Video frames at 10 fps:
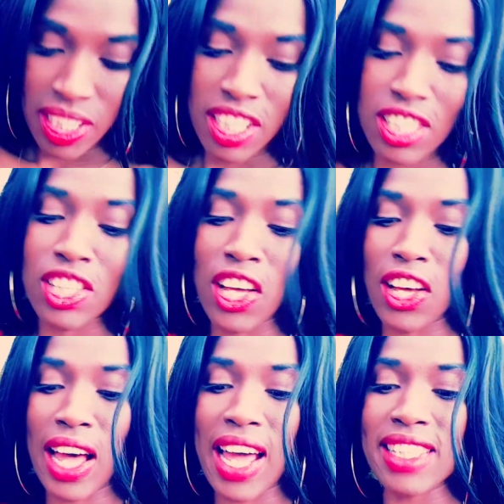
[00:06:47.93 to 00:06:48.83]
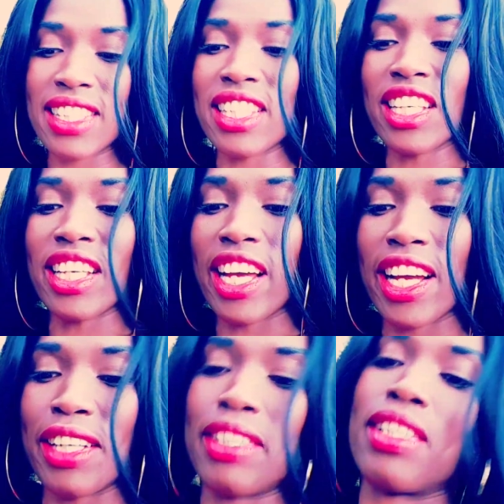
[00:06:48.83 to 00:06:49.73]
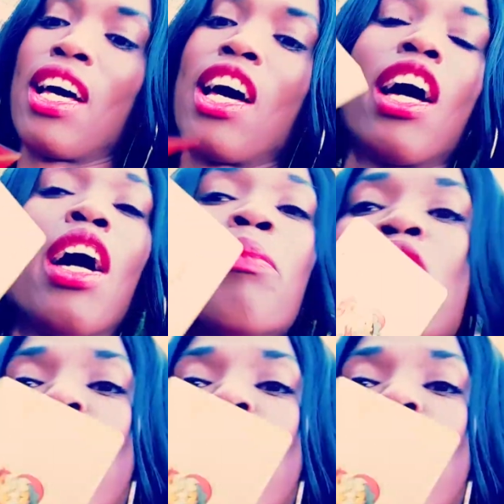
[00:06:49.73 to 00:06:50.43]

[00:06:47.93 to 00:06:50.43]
So I see here um, the